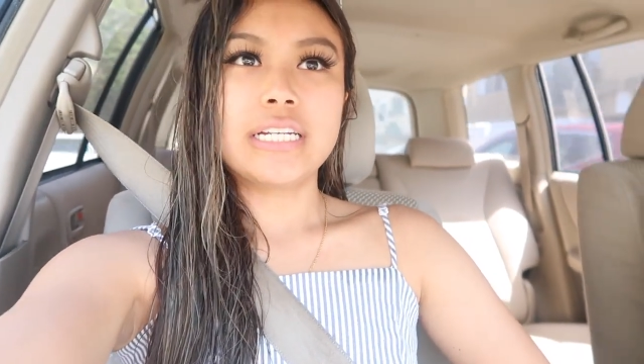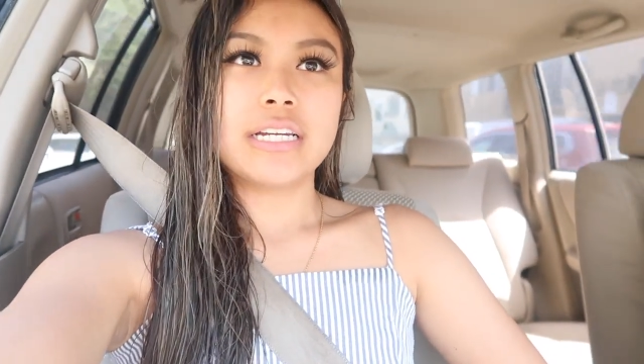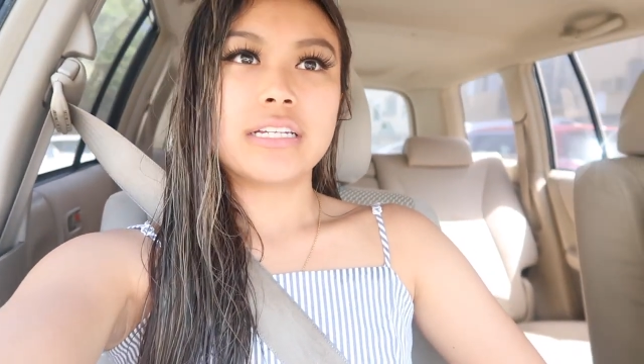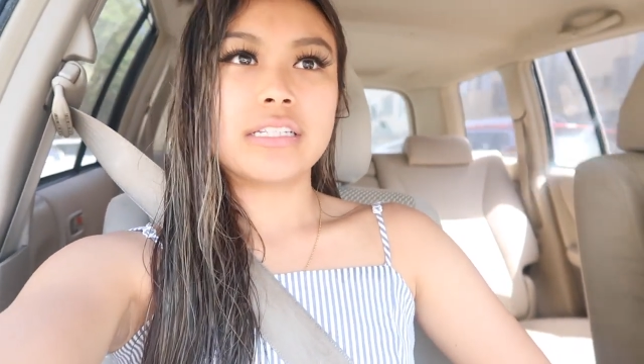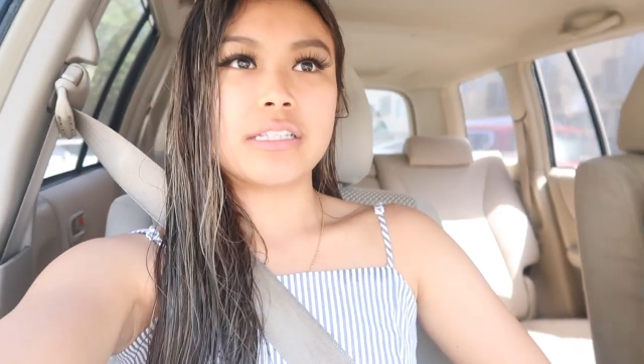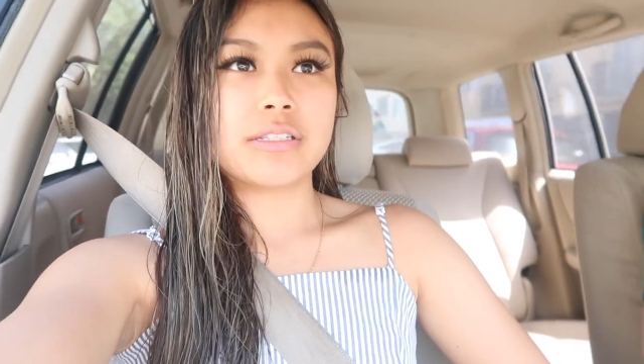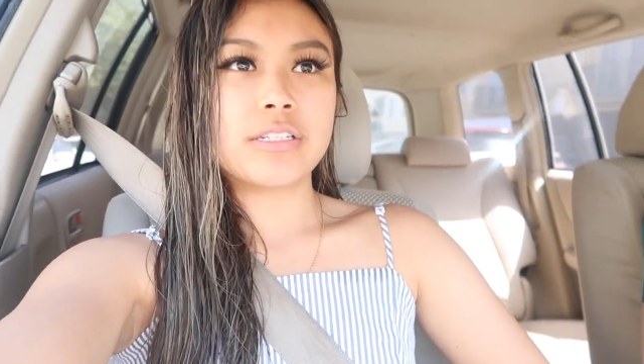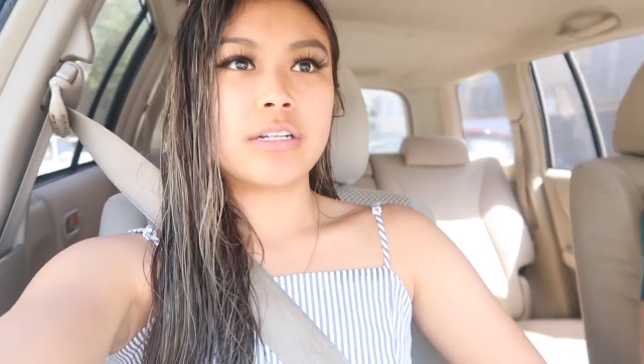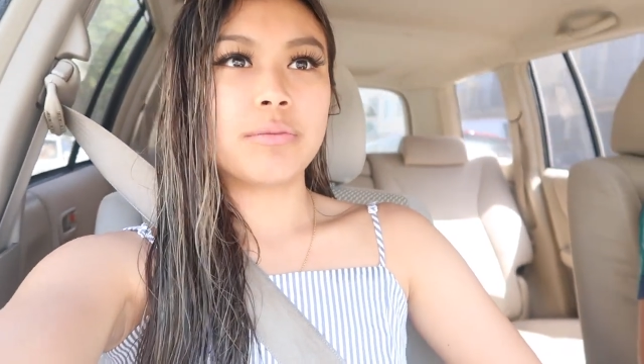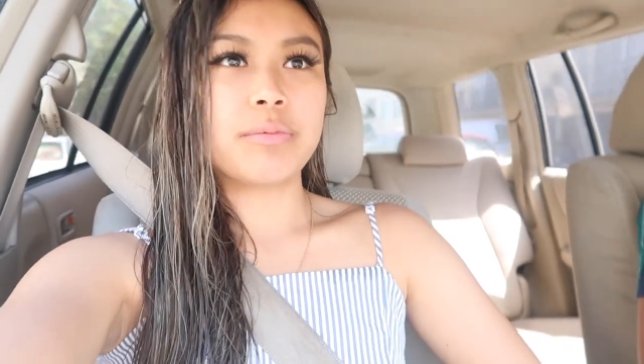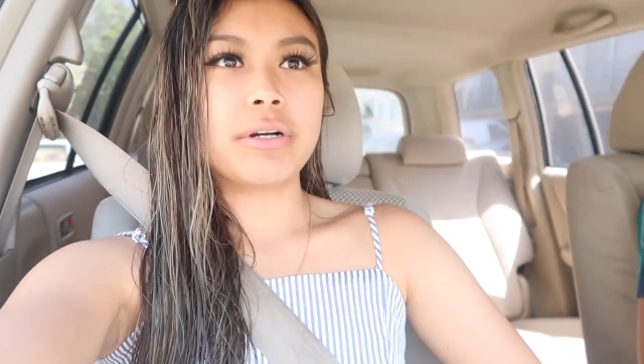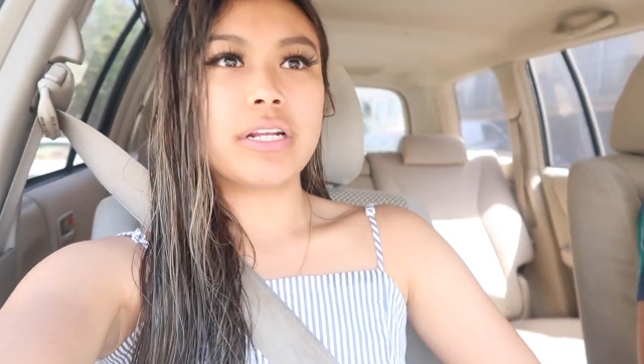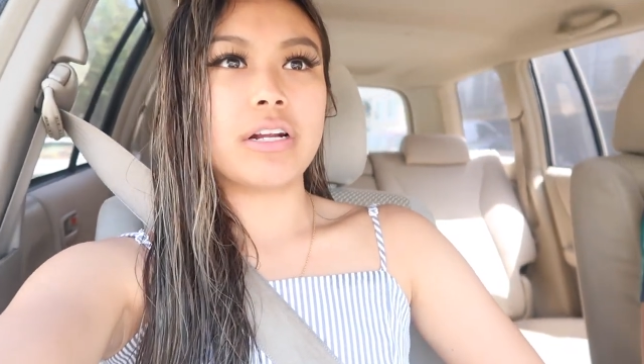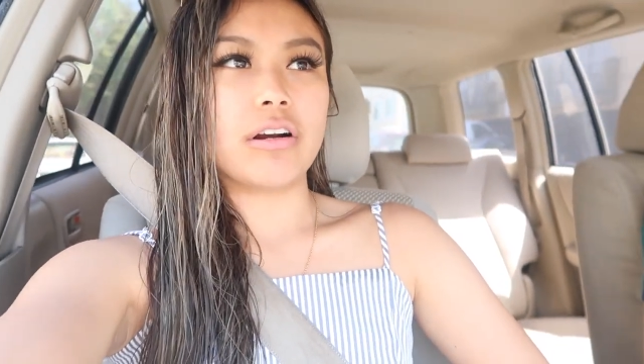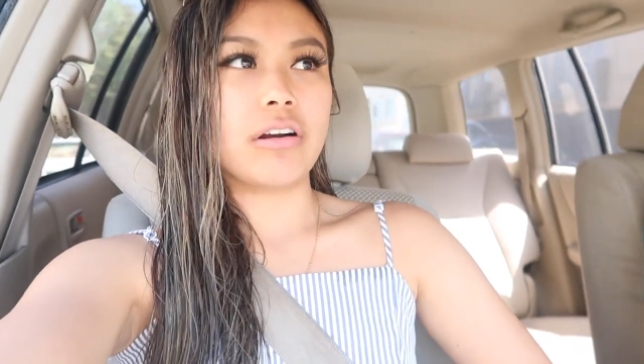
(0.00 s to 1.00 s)
Because it's still
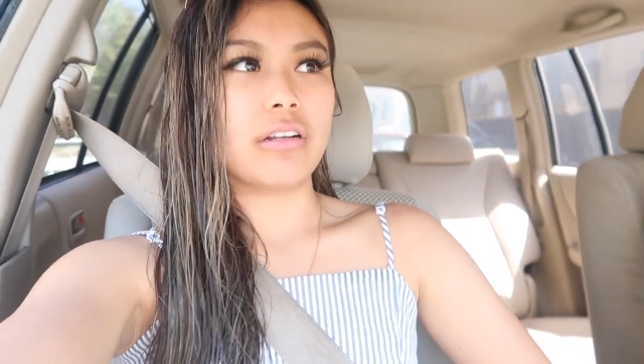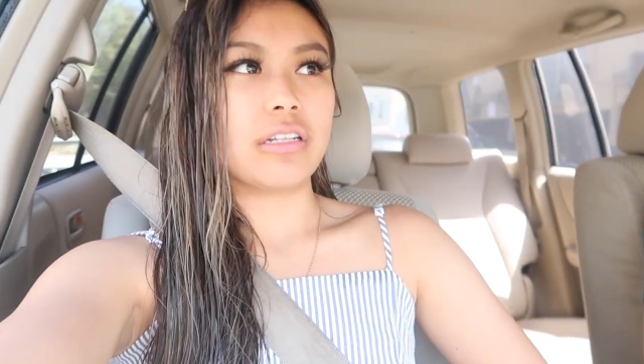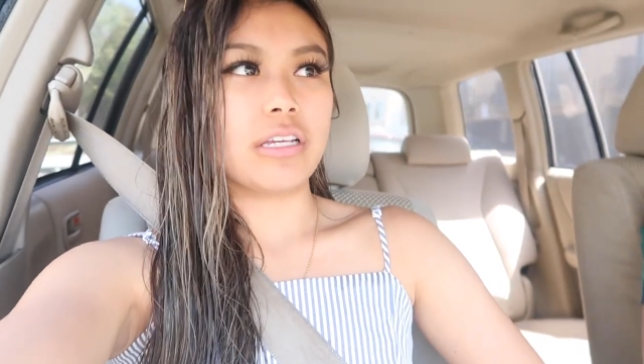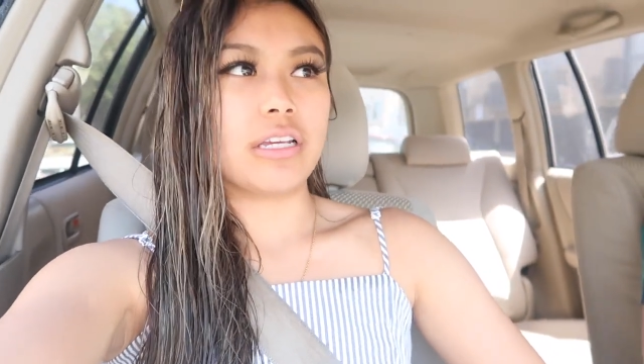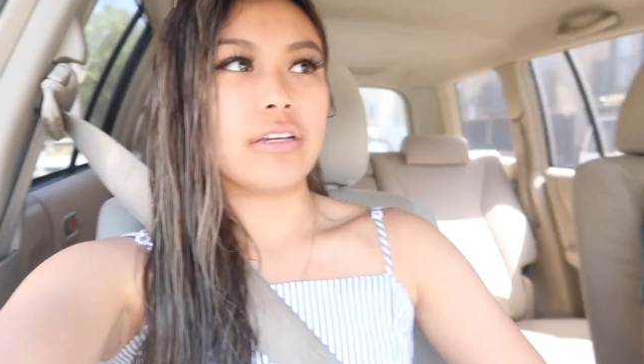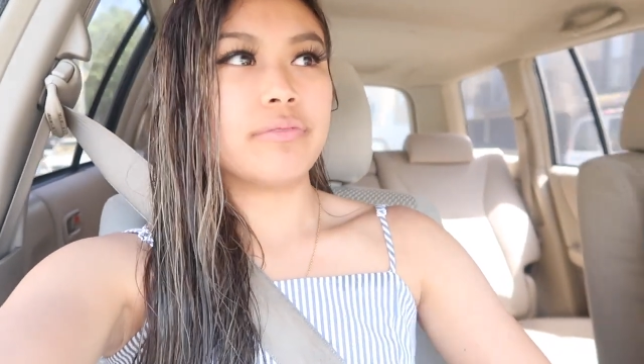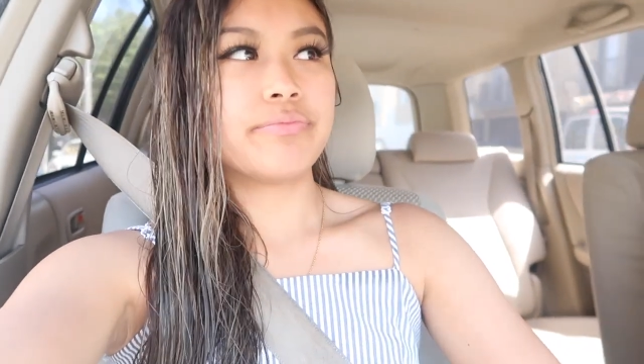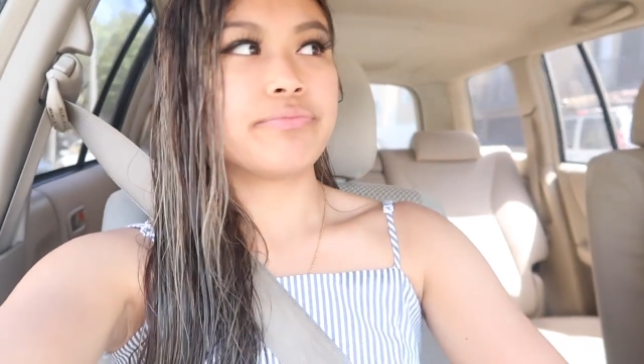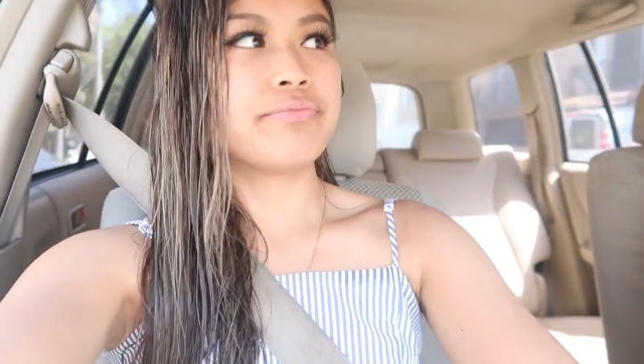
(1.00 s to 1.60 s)
pretty early.